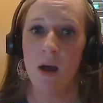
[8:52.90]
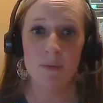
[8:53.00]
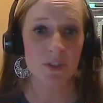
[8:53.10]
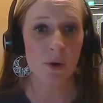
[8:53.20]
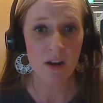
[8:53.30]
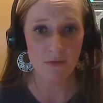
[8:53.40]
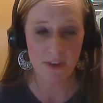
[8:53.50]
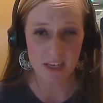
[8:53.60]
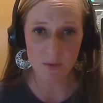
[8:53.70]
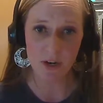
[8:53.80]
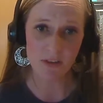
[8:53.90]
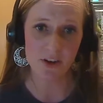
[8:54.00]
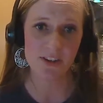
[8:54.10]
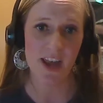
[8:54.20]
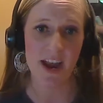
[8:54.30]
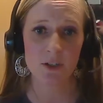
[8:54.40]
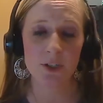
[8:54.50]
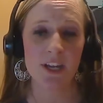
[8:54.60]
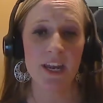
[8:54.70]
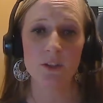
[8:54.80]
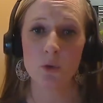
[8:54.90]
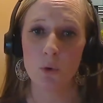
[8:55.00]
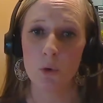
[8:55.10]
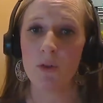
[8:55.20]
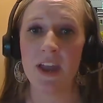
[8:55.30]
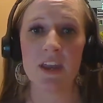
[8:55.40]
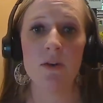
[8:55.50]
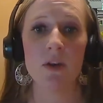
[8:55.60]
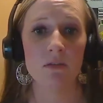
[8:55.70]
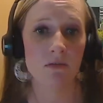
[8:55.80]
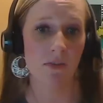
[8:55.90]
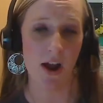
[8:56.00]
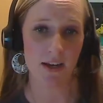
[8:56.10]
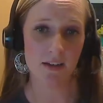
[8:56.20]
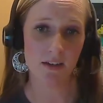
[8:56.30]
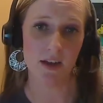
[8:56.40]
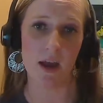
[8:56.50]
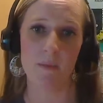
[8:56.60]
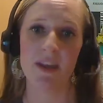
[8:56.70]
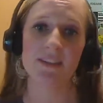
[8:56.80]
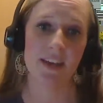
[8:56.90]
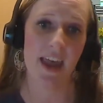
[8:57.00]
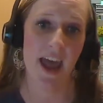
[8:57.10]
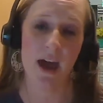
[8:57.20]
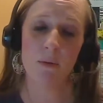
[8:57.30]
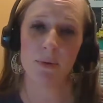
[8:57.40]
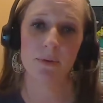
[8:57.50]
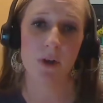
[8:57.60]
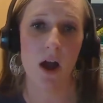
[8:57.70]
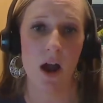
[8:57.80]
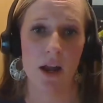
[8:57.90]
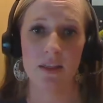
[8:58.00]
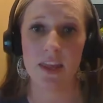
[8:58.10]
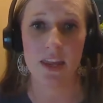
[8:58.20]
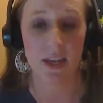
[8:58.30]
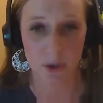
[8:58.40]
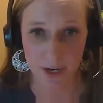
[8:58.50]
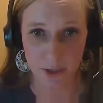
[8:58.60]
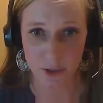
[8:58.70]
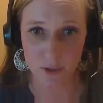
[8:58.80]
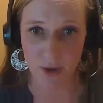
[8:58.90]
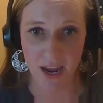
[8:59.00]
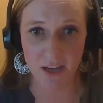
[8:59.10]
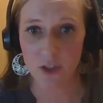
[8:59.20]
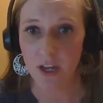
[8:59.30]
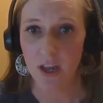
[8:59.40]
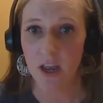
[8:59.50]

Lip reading: So on Facebook, there's actually a tool that you can find. It's an app on the integrations page.